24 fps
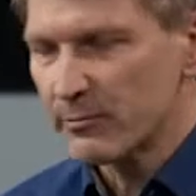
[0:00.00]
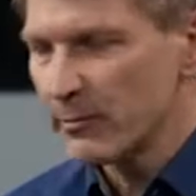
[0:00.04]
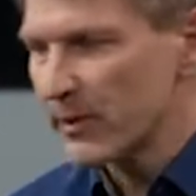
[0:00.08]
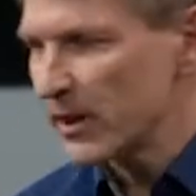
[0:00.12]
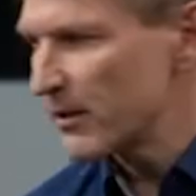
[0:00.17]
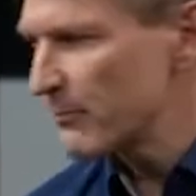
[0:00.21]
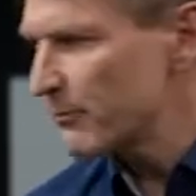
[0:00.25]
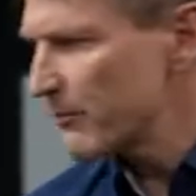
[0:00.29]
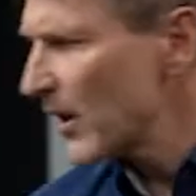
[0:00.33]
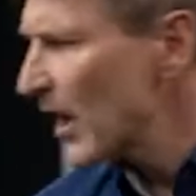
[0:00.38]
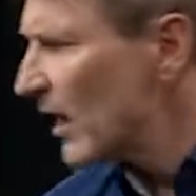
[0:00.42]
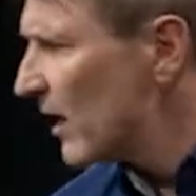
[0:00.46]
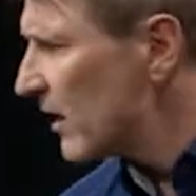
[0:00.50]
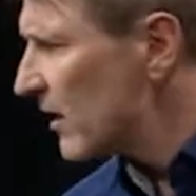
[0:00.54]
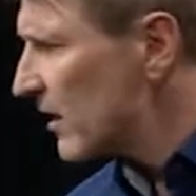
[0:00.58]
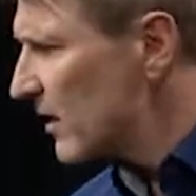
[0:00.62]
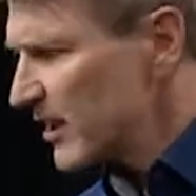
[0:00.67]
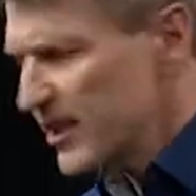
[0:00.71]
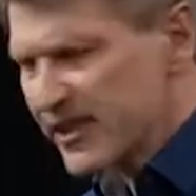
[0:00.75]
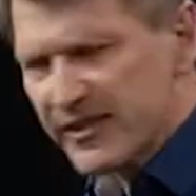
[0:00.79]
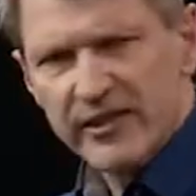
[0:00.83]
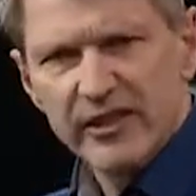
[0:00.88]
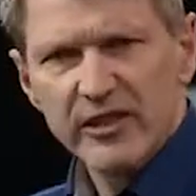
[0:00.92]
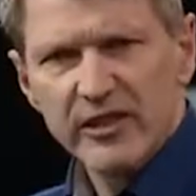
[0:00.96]
me,
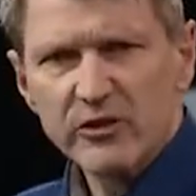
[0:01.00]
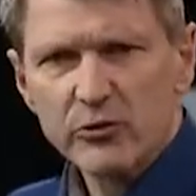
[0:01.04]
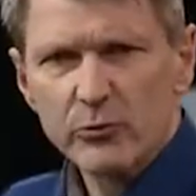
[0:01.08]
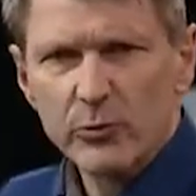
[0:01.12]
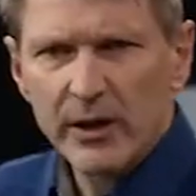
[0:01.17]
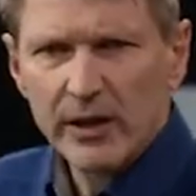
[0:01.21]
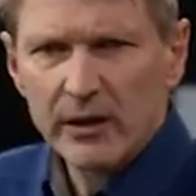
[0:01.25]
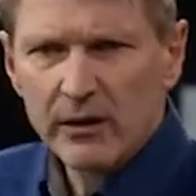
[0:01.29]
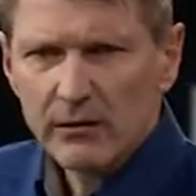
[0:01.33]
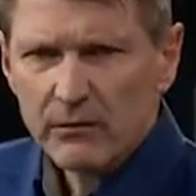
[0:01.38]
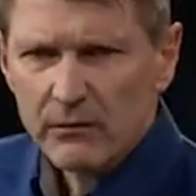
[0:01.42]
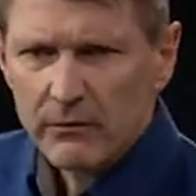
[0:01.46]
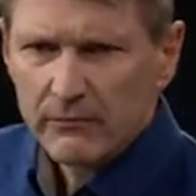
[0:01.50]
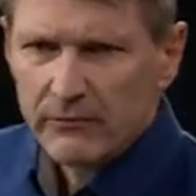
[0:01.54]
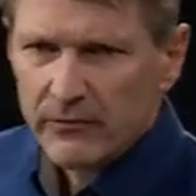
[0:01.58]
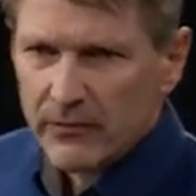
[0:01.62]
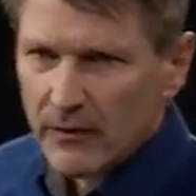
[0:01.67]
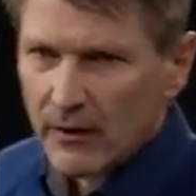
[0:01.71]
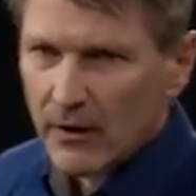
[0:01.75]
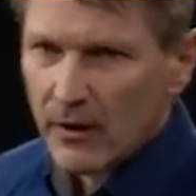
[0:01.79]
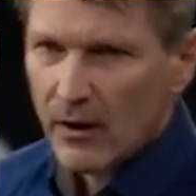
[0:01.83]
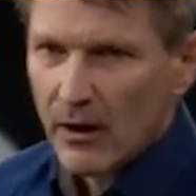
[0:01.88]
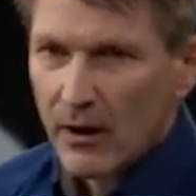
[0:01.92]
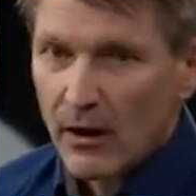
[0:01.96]
is this real?
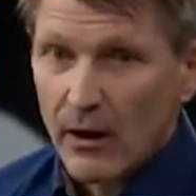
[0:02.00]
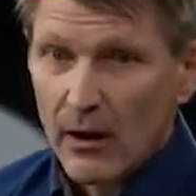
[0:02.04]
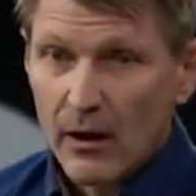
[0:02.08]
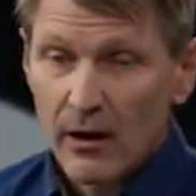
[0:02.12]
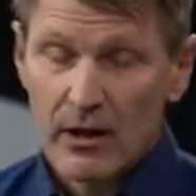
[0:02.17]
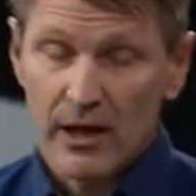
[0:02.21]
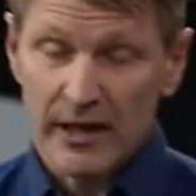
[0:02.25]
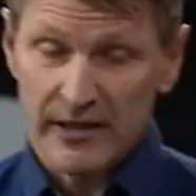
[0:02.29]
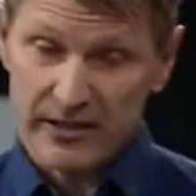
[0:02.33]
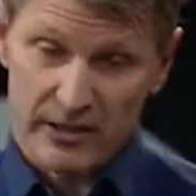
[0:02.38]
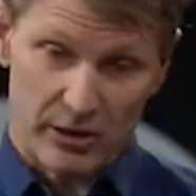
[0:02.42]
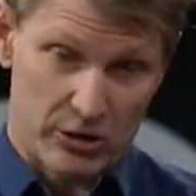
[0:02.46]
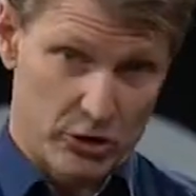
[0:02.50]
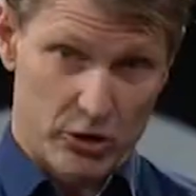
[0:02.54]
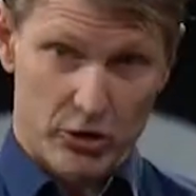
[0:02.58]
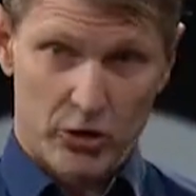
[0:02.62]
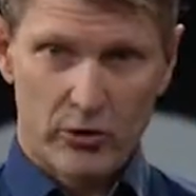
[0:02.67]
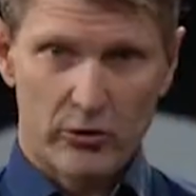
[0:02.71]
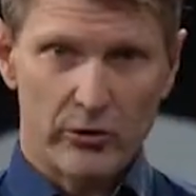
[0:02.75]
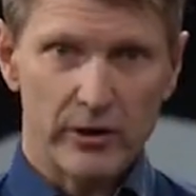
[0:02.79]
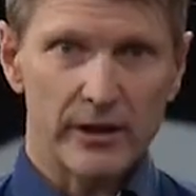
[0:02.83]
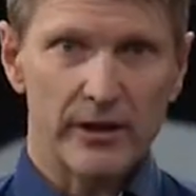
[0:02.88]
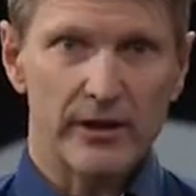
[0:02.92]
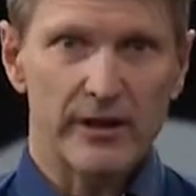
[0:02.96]
And I said,
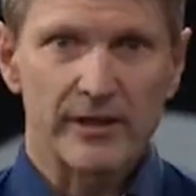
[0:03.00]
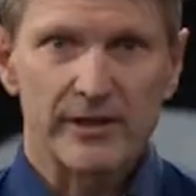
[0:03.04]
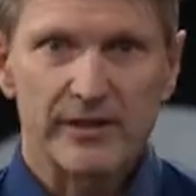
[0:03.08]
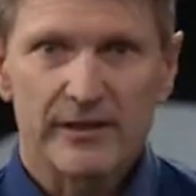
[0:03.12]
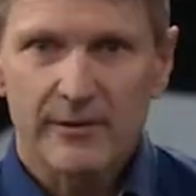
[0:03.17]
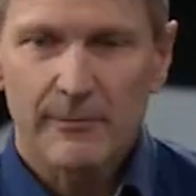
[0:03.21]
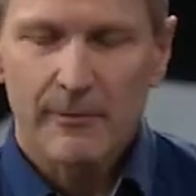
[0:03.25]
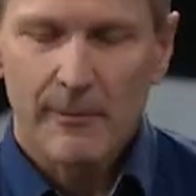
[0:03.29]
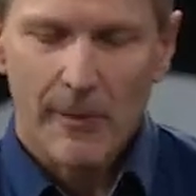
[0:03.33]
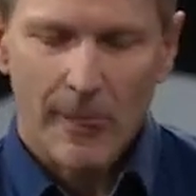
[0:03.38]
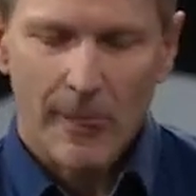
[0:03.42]
sure it is.